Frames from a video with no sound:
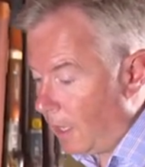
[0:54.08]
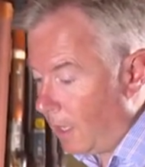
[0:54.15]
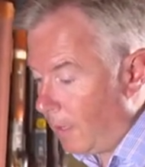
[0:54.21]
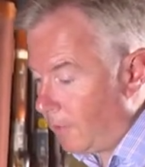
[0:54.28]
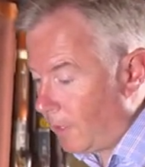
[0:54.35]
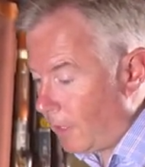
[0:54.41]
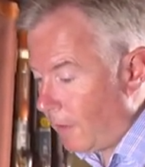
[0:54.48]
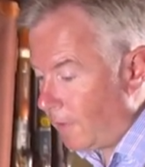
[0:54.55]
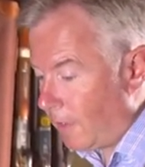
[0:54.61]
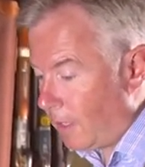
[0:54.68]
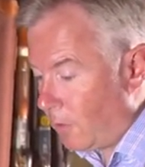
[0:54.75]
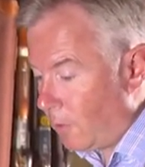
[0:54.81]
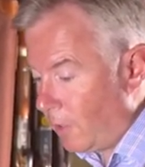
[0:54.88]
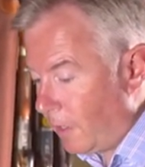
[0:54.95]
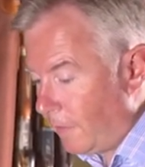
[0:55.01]
I'm just having
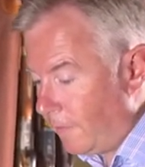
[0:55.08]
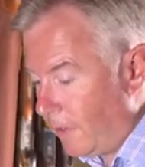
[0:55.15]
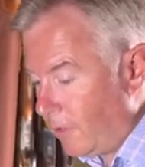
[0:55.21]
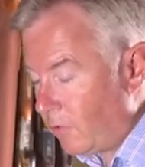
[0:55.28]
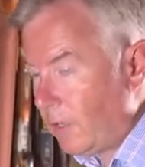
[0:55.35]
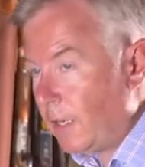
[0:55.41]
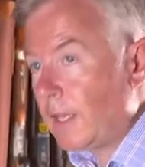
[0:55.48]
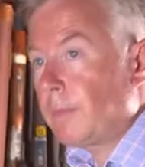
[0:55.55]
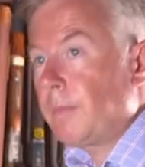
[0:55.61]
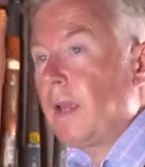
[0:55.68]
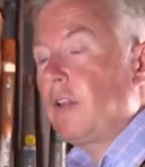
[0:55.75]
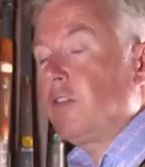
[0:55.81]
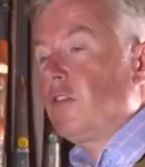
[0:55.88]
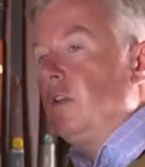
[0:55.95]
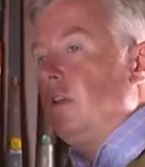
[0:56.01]
a quick visual
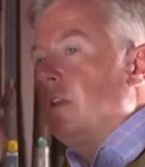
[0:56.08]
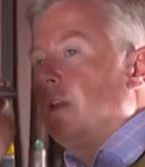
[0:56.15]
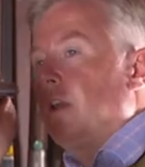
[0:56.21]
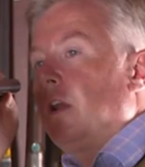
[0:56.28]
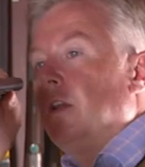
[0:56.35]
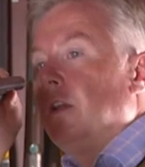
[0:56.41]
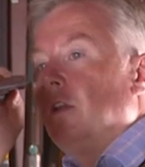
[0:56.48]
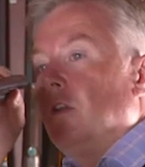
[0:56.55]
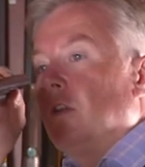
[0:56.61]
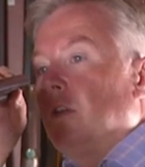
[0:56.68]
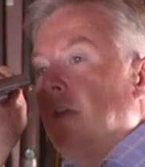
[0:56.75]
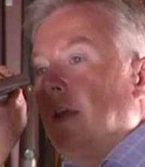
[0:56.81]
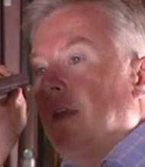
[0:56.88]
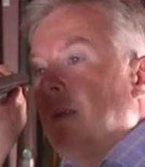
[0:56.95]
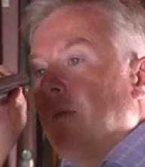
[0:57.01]
inspection, and then I'll
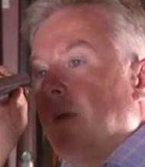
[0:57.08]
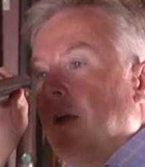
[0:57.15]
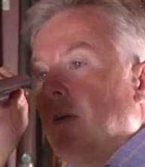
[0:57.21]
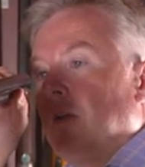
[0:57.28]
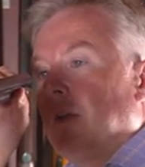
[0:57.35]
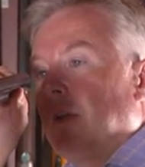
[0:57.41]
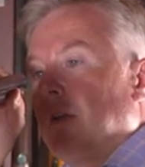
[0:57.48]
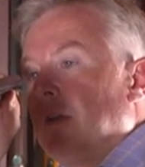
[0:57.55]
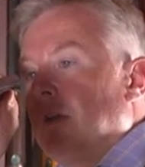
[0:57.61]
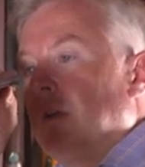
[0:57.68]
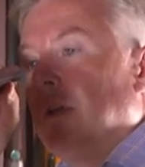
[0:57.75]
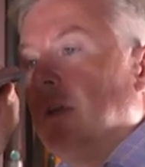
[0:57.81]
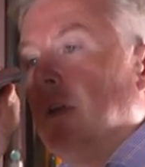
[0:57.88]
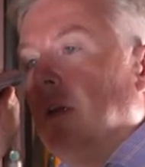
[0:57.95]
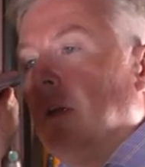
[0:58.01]
look down the barrels,
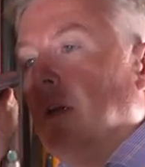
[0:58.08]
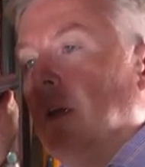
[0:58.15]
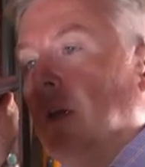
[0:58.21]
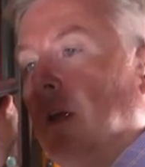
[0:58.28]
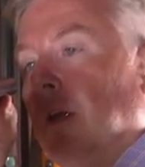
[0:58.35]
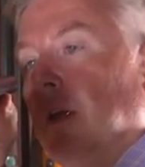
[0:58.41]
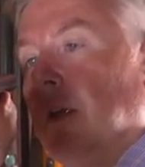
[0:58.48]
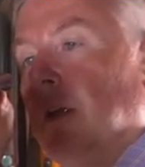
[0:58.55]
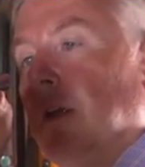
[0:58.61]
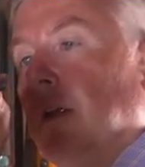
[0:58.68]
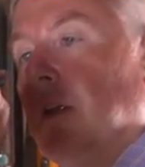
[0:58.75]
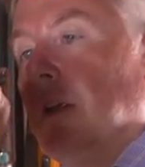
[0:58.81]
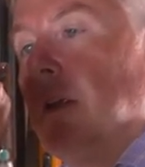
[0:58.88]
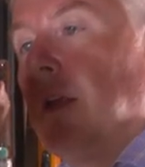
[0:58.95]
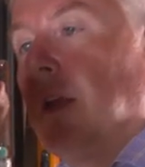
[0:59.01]

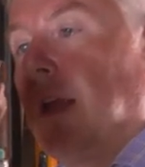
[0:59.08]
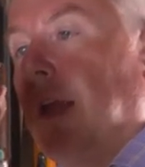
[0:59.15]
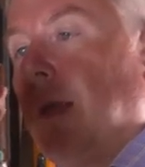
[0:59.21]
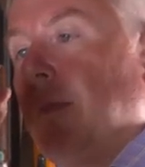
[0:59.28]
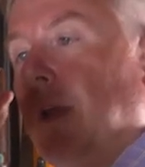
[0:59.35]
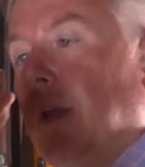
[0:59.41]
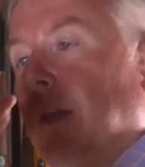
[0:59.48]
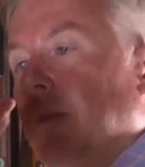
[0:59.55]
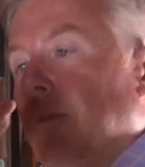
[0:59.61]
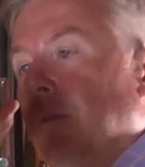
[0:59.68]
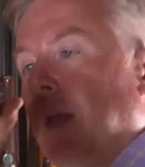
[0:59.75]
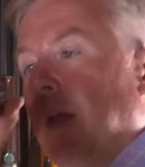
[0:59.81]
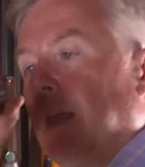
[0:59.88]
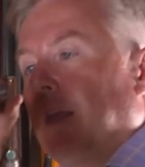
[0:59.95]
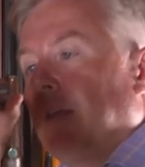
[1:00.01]
examining
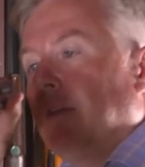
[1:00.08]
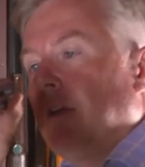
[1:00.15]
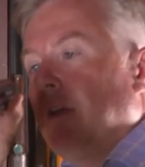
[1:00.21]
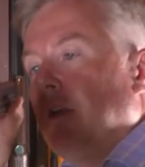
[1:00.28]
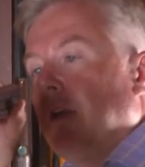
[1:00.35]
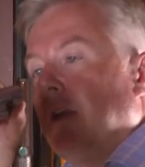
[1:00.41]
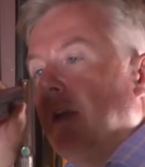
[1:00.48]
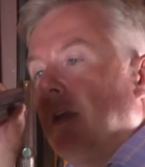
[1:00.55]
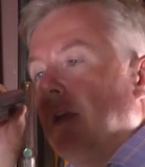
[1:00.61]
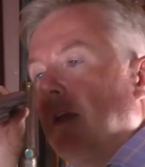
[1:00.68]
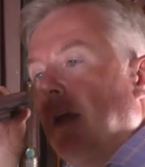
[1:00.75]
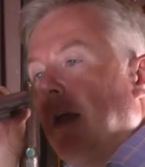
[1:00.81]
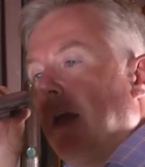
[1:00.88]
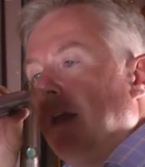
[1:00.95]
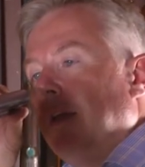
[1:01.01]
them externally
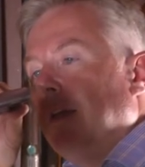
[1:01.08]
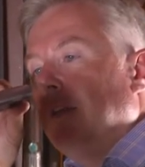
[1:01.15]
and